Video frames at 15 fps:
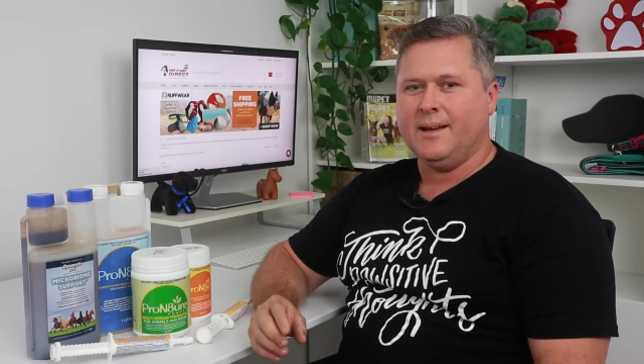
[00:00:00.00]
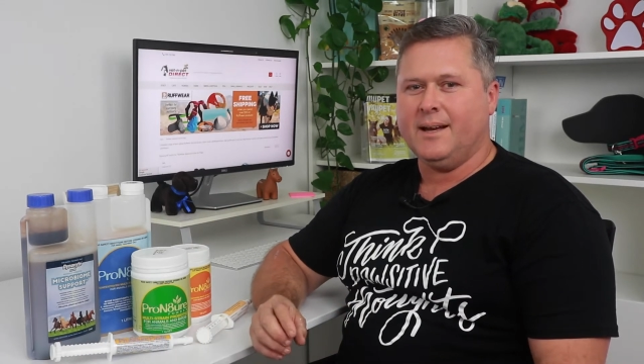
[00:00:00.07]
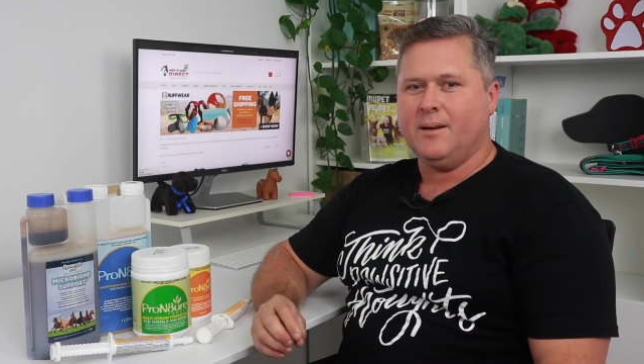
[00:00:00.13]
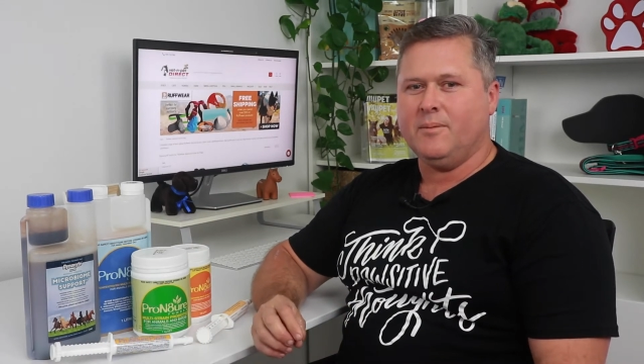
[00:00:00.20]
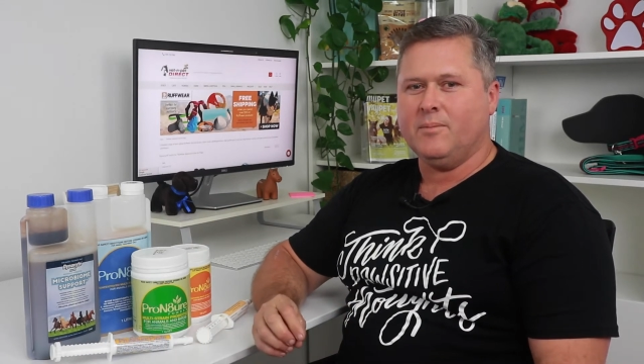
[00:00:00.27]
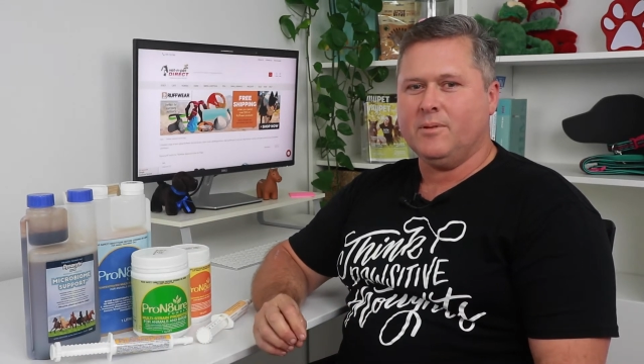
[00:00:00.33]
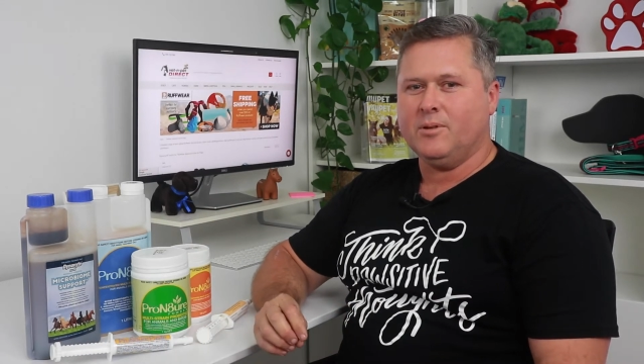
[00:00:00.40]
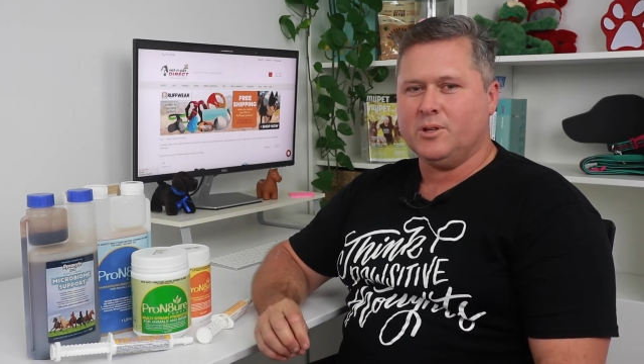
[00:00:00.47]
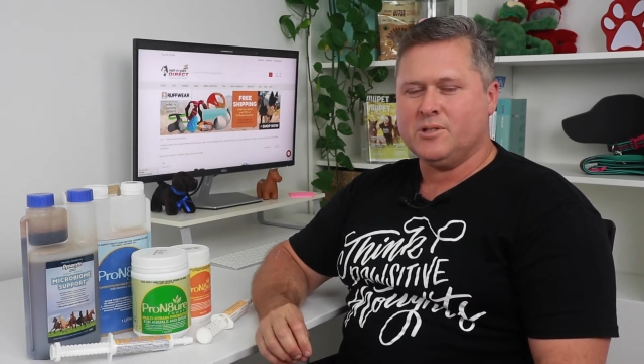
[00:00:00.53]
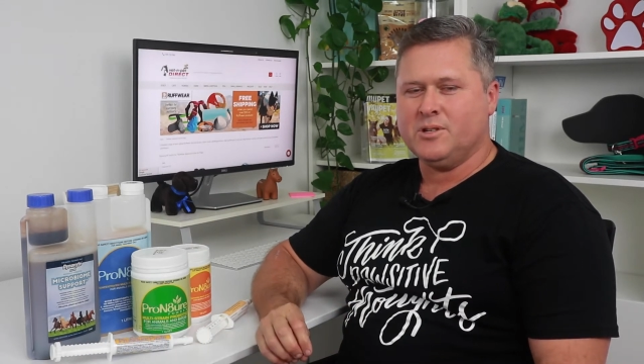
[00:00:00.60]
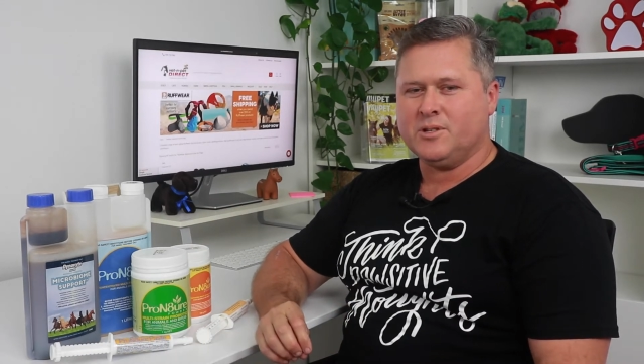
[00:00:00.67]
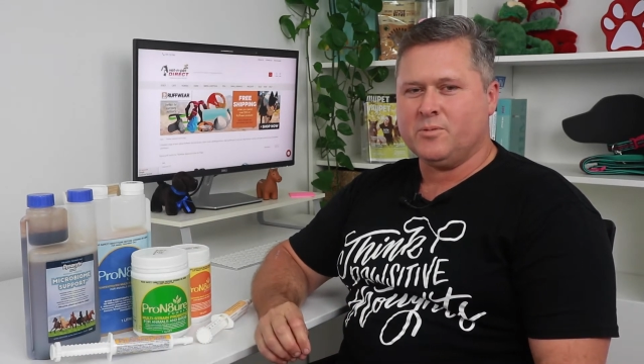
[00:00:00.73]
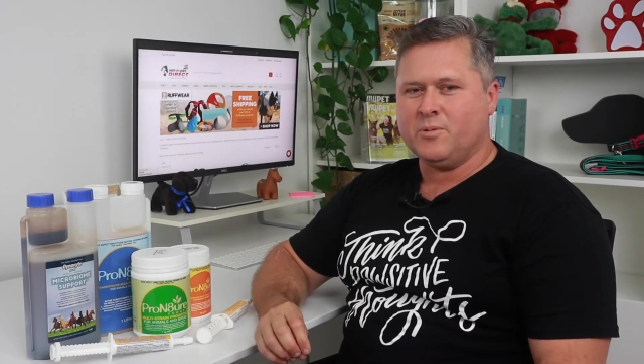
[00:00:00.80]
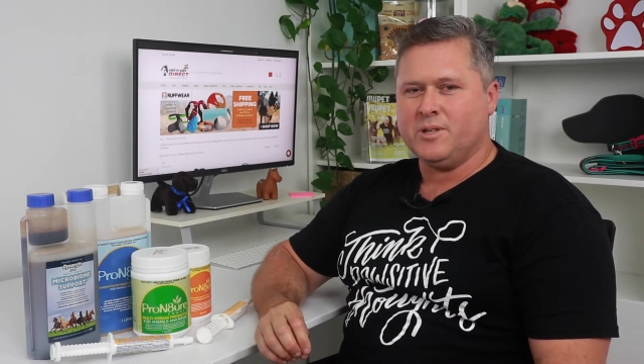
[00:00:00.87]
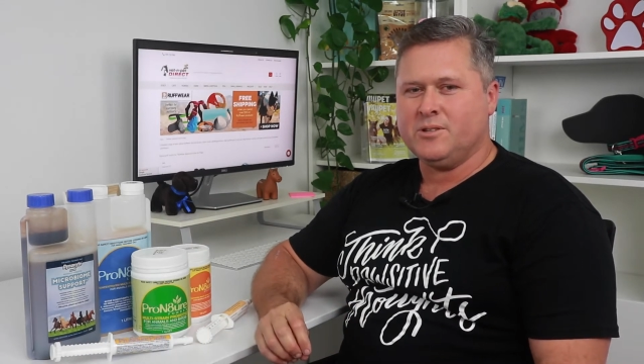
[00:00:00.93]
lots and lots
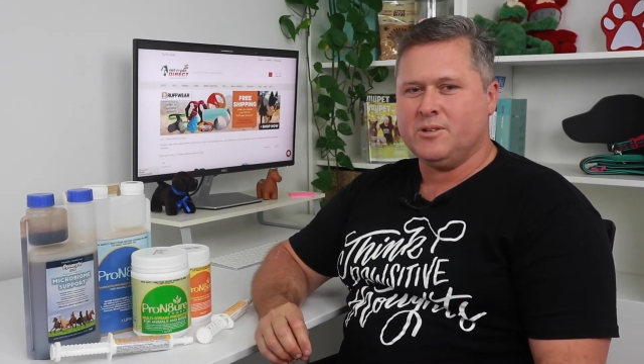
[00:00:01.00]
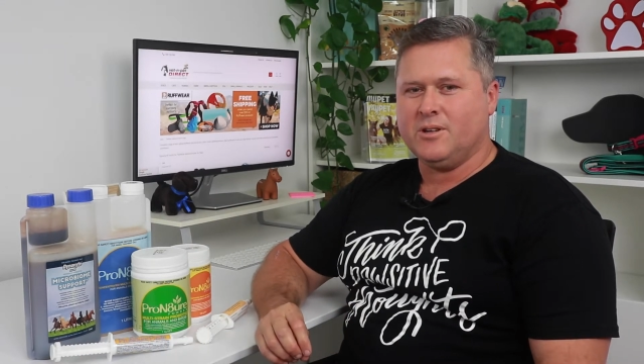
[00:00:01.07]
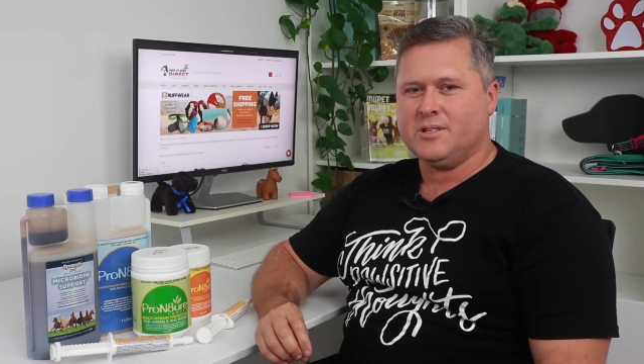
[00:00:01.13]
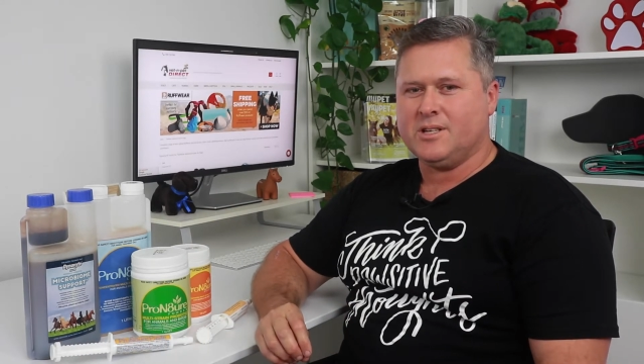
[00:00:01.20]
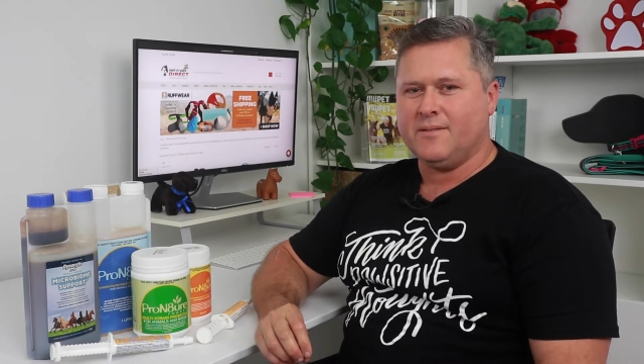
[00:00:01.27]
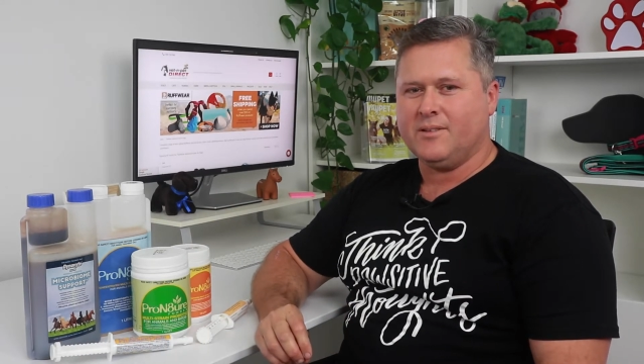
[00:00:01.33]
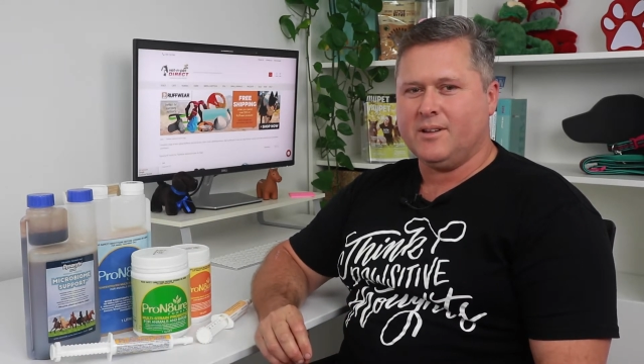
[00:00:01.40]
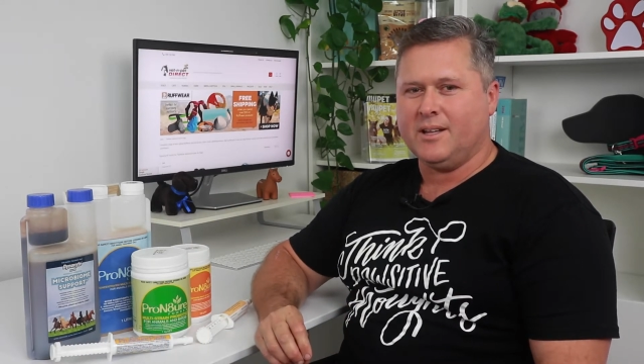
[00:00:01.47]
of research over the